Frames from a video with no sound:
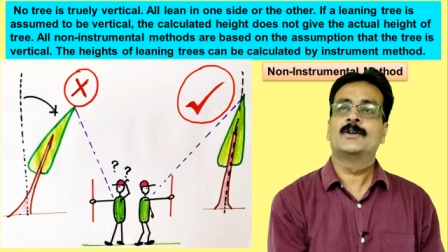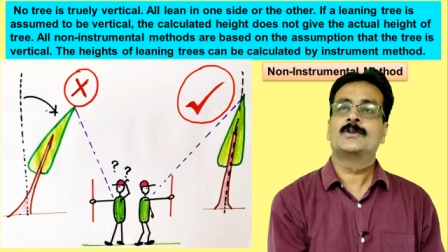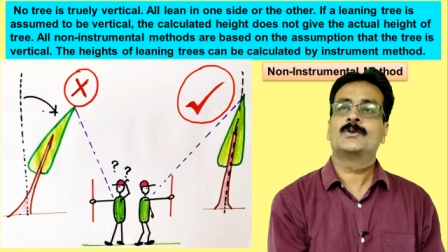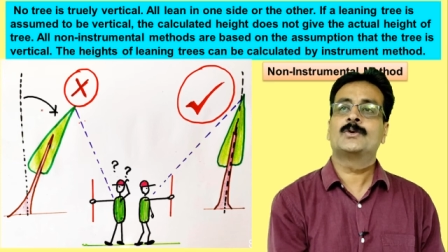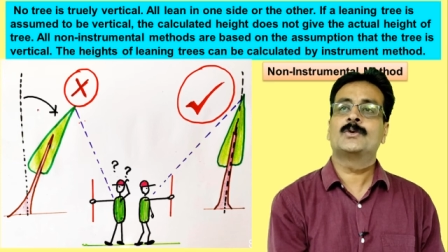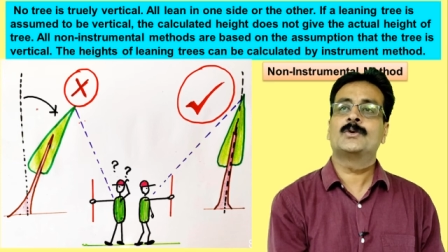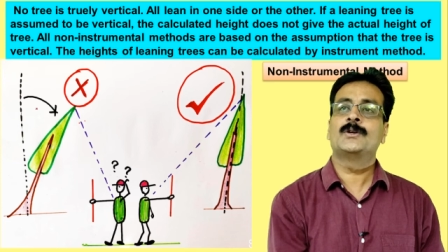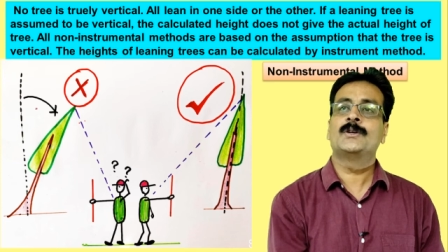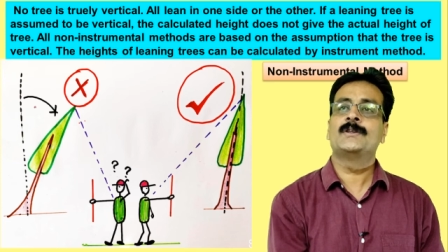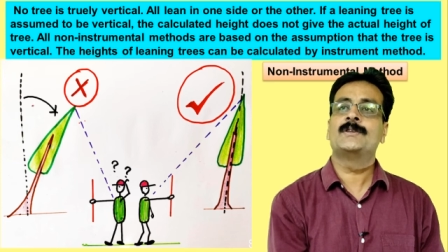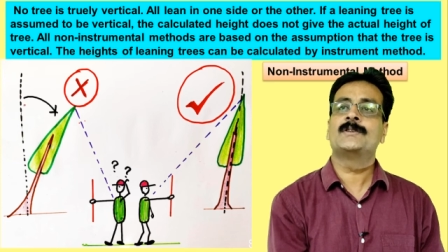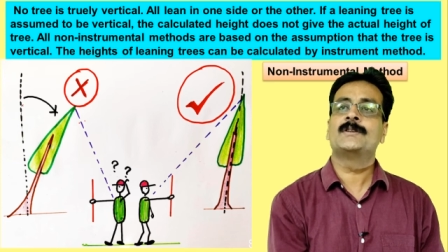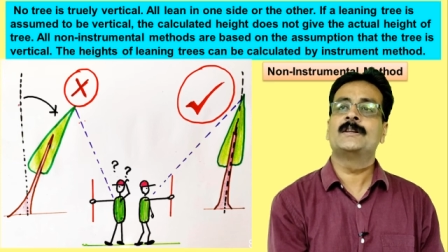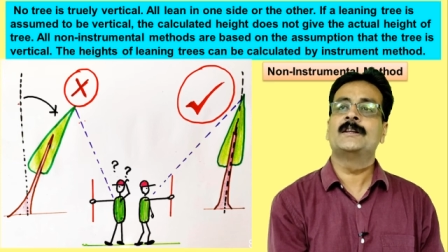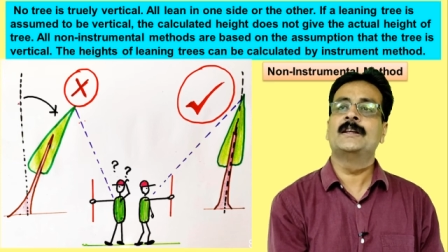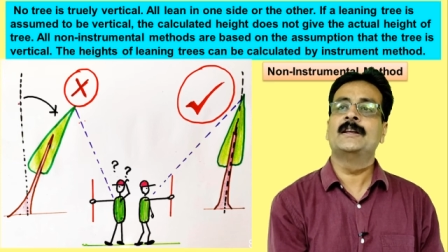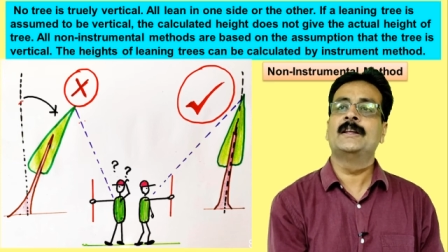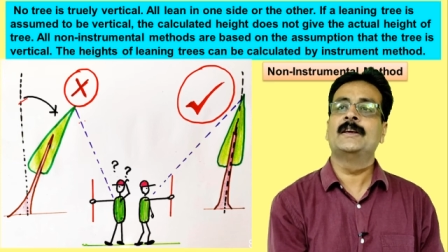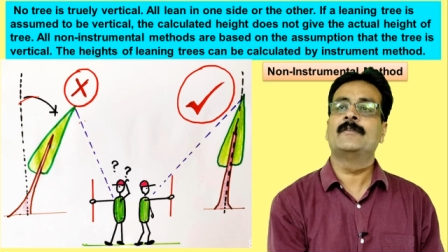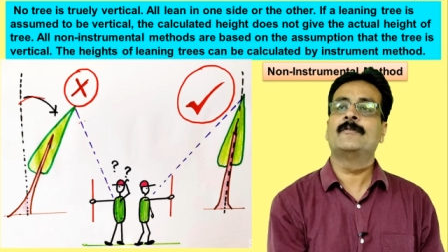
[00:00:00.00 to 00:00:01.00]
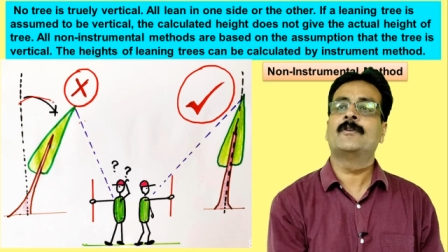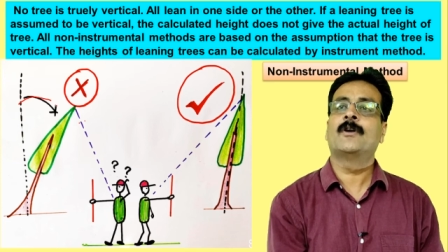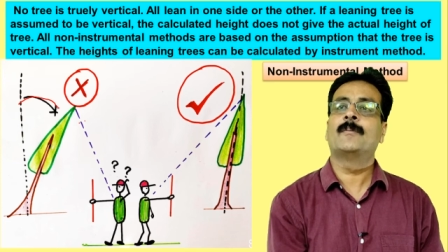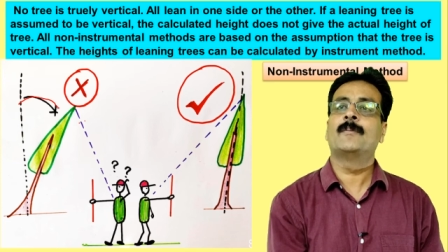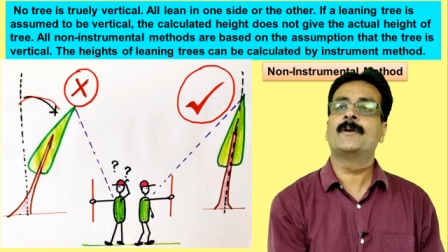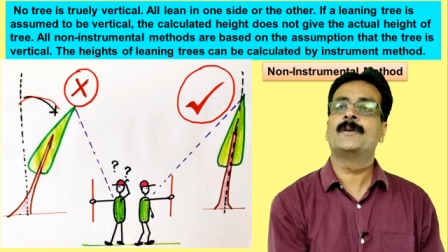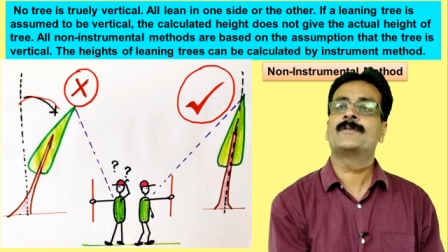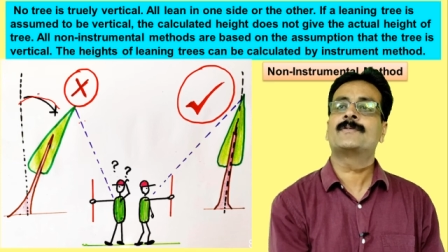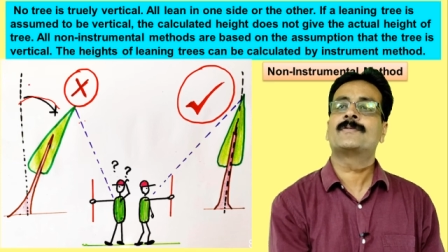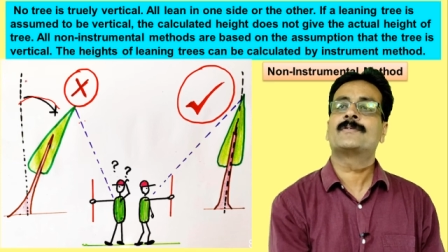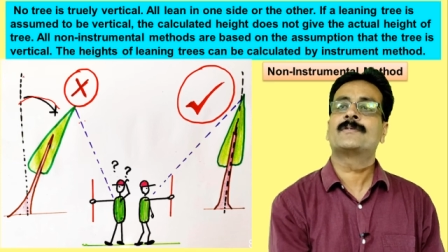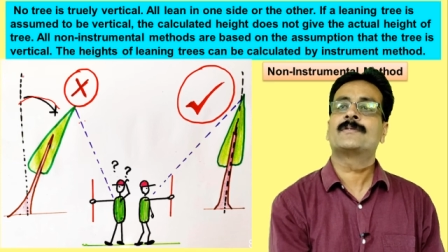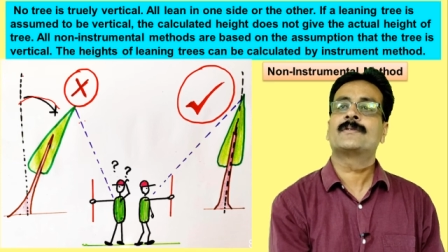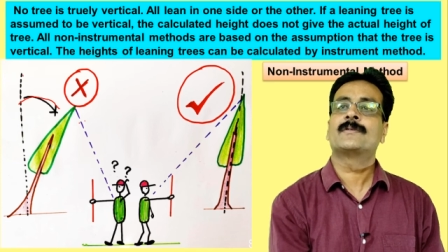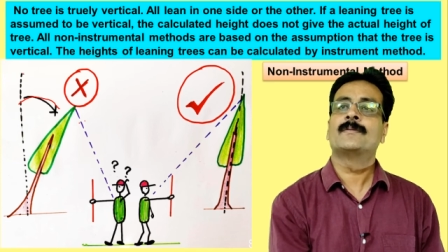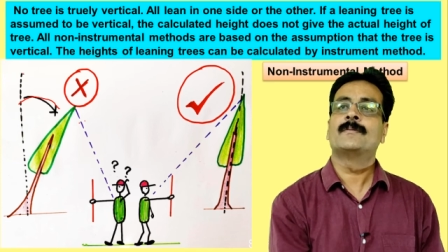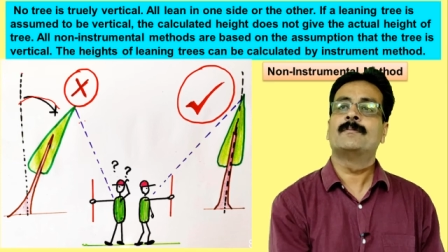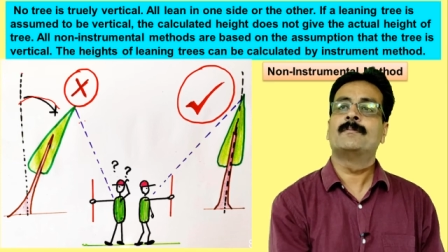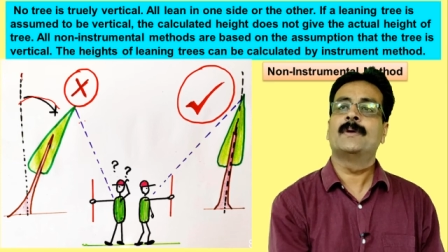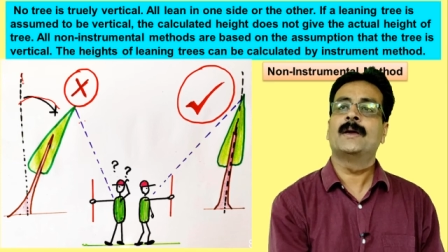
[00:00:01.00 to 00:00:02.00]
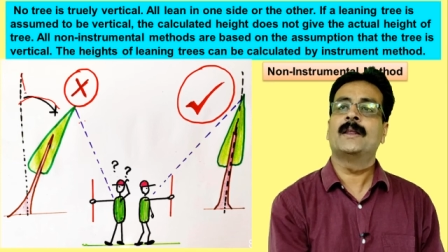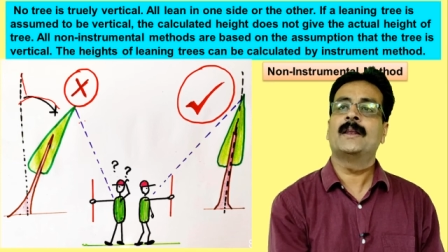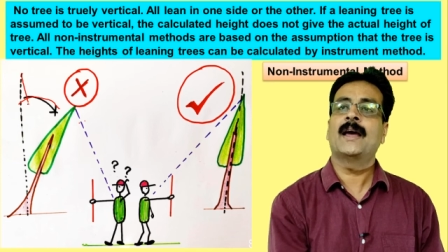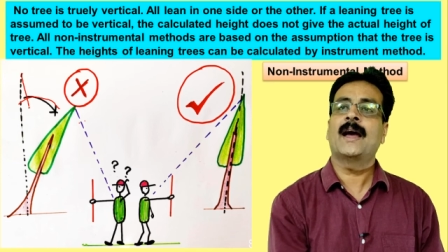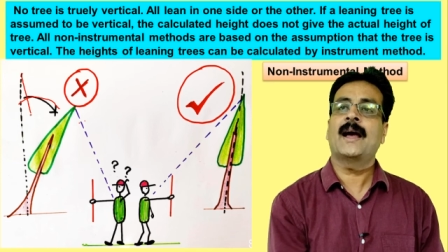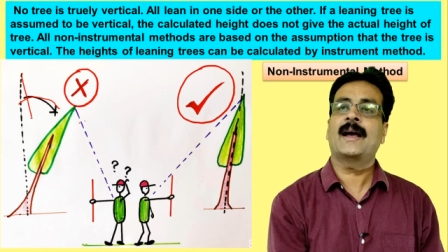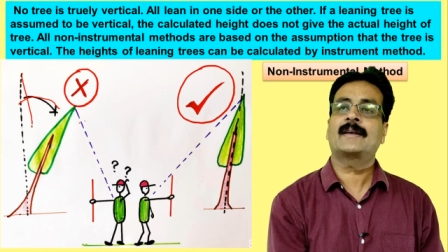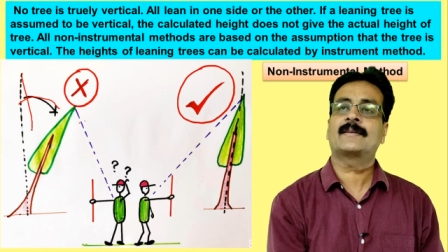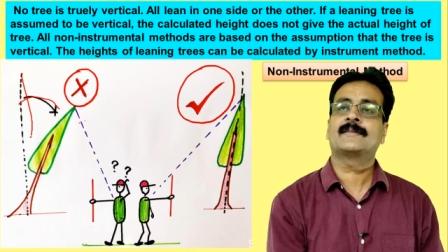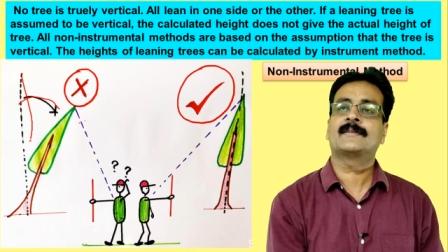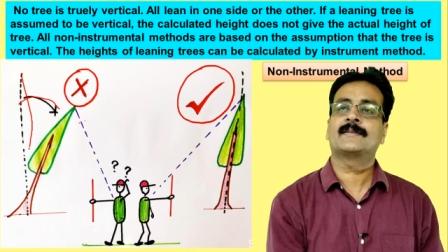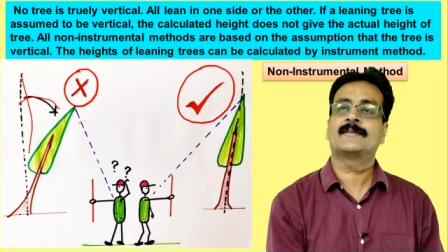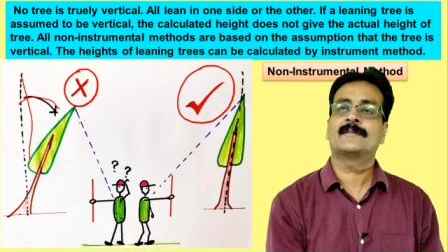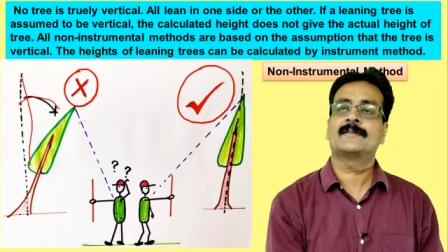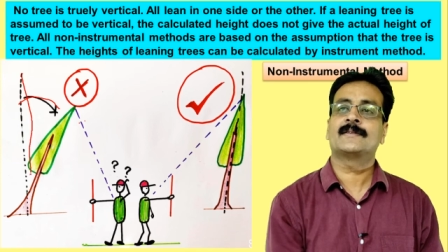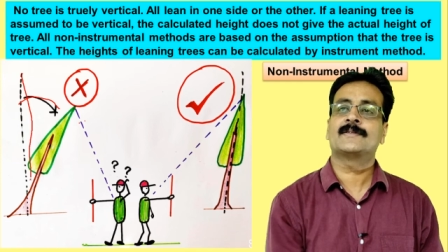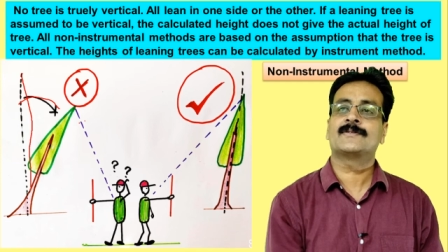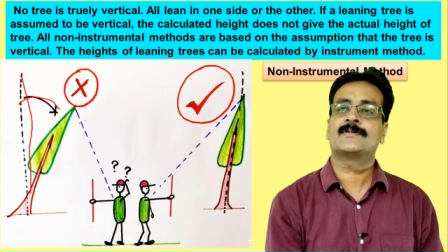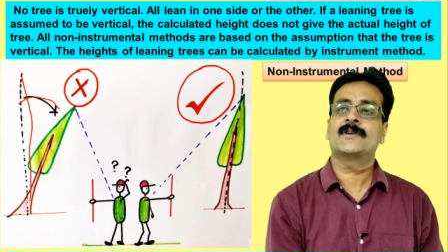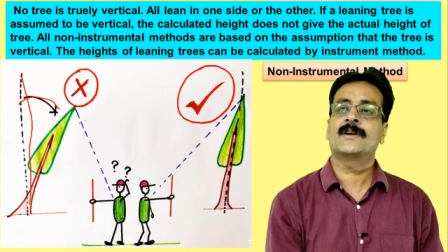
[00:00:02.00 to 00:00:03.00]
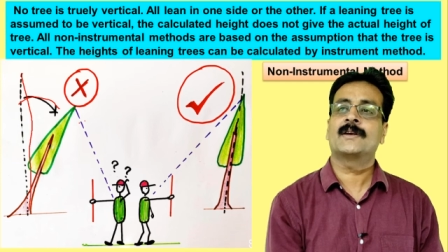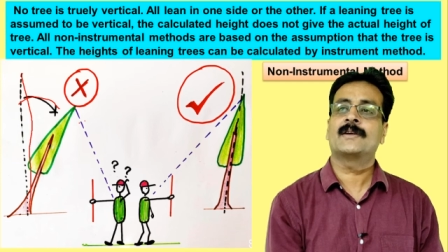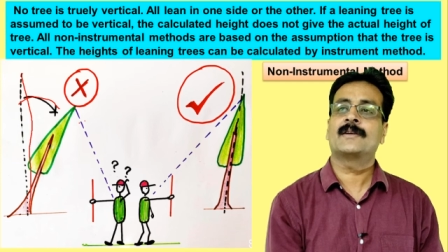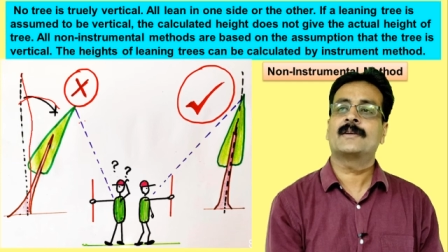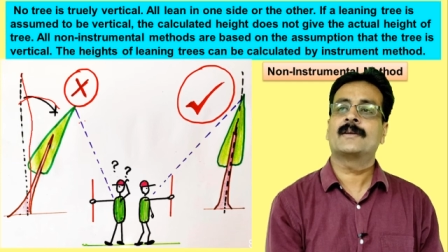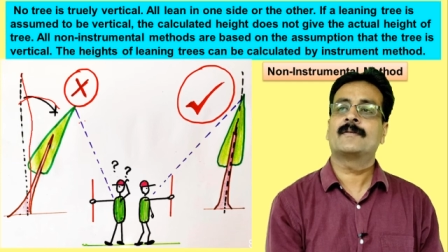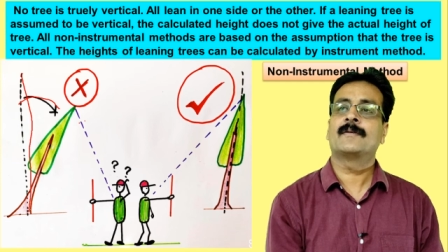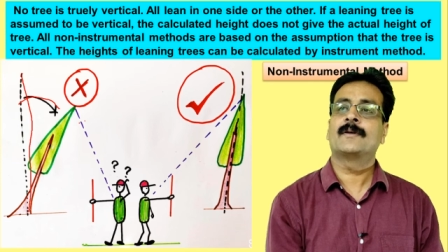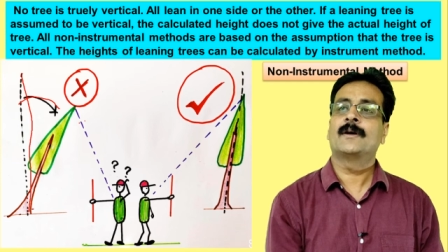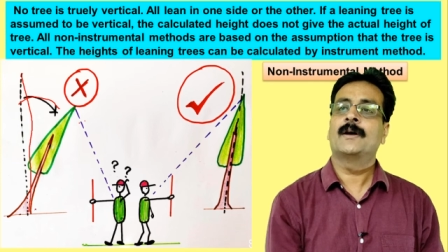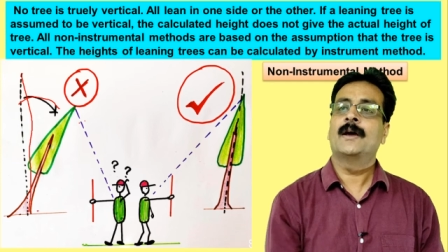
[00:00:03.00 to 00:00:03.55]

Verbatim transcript: so it is leaning from its main axis straight